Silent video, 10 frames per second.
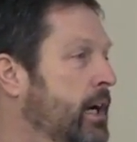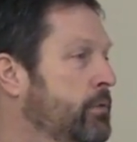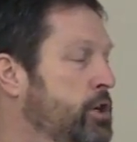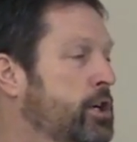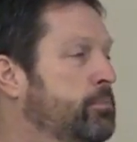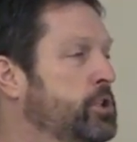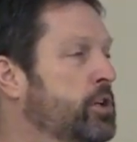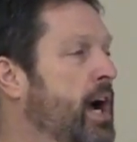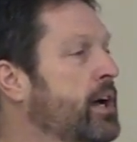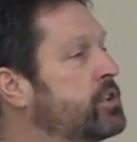I mean, you could put
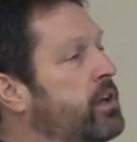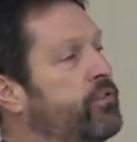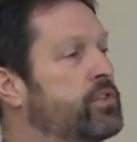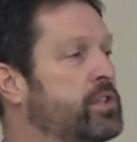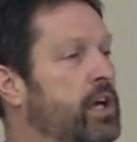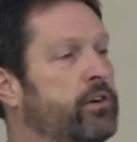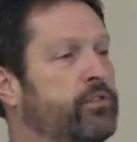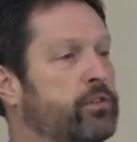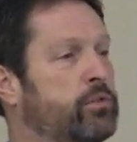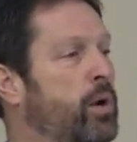your house up for sale
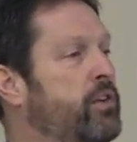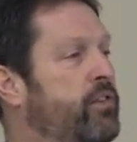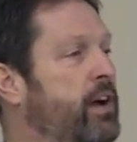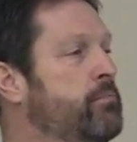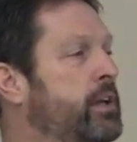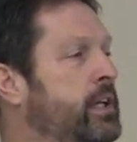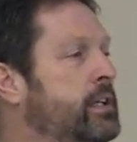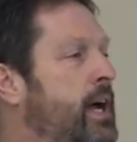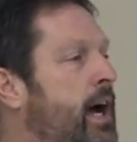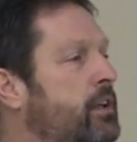for $25
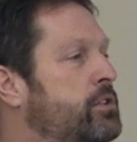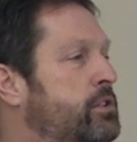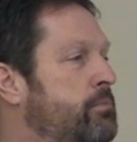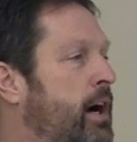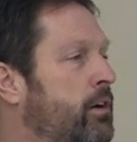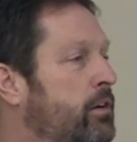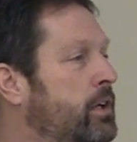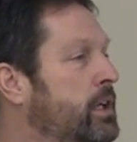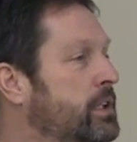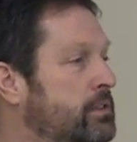million
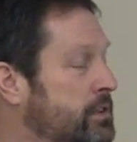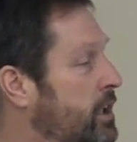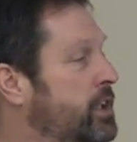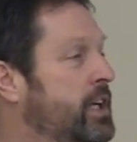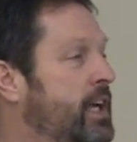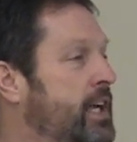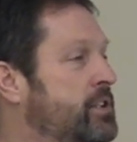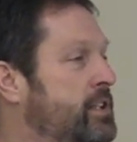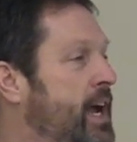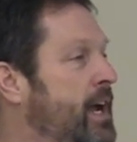tomorrow. There's nothing
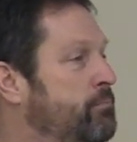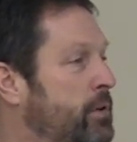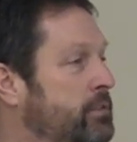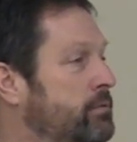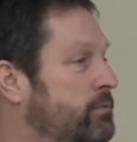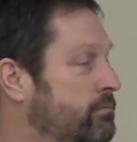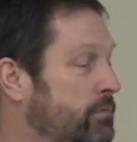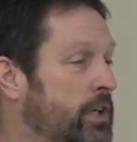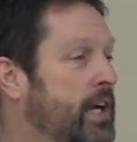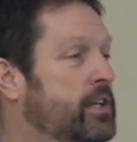against that, but
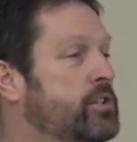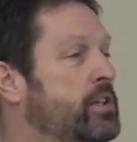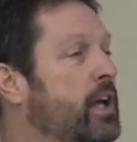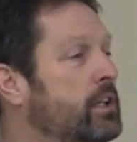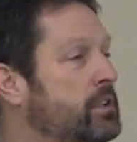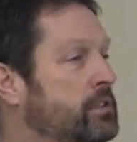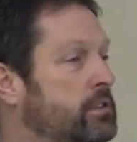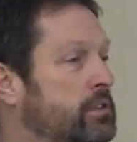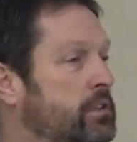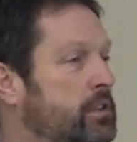you're not going to sell it.
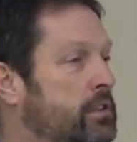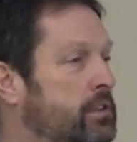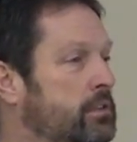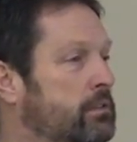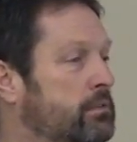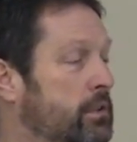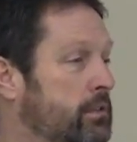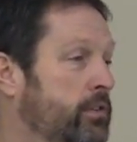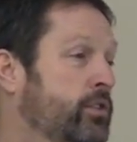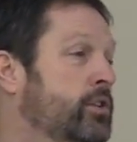
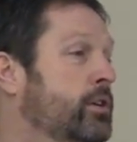Well, if you